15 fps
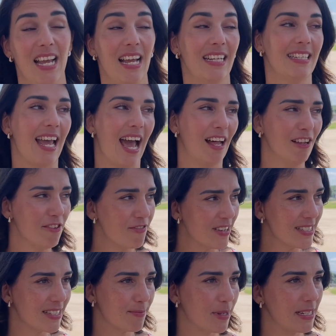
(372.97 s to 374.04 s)
The
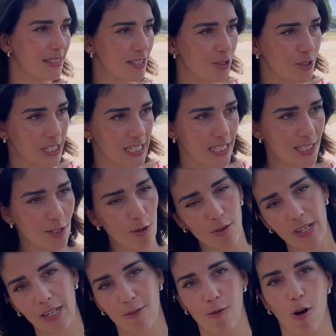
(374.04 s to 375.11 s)
elephants, but it's a tricky
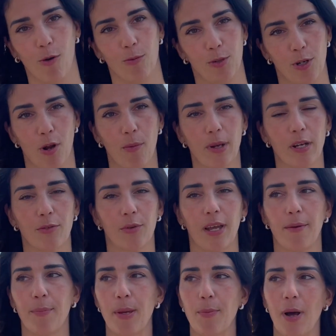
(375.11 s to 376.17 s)
story in Rome, you know, because
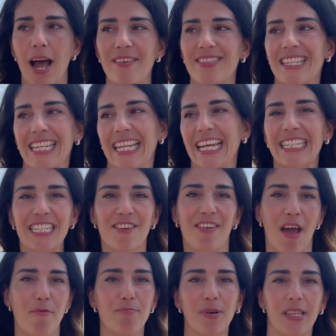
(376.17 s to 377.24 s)
people have selective
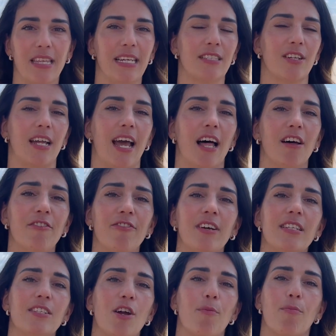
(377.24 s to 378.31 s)
empathy. So the
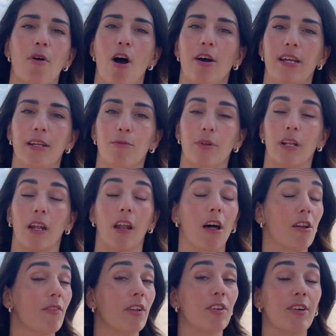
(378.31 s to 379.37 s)
elephants are brought in with a lot
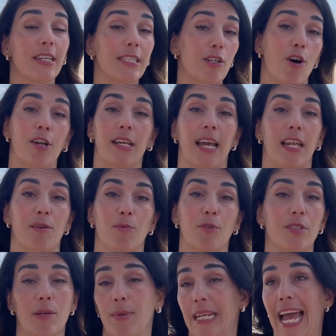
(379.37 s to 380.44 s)
of other exotic
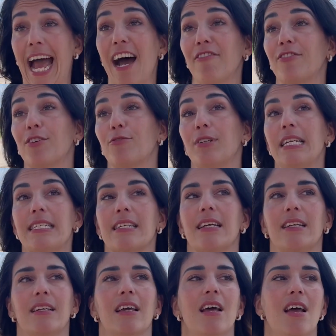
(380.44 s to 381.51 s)
animals. I mean, half the
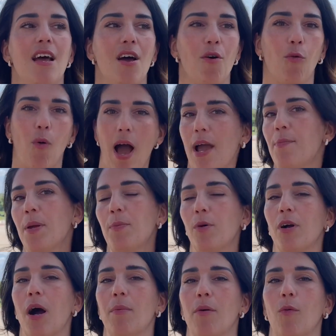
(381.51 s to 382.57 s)
reason why people
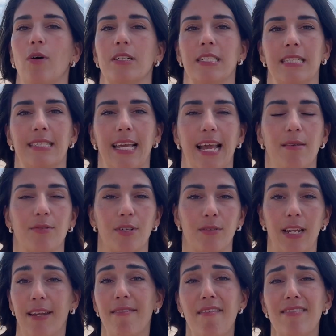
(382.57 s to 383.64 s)
come and watch these games,
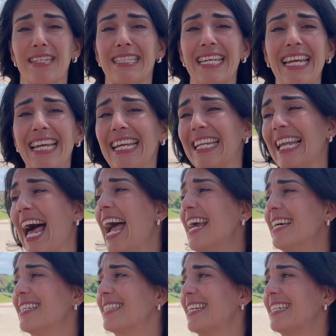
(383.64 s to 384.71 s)
they've never seen
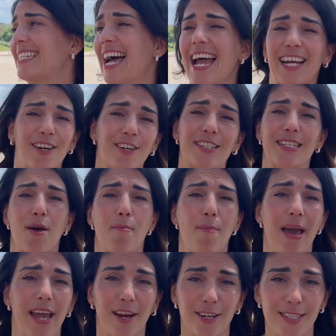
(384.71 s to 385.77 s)
lions and tigers and
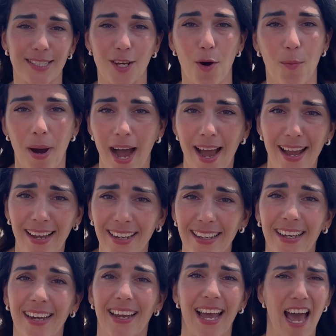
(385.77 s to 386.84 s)
bears, oh my,
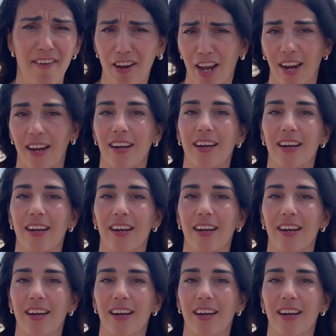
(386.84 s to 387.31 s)
ever.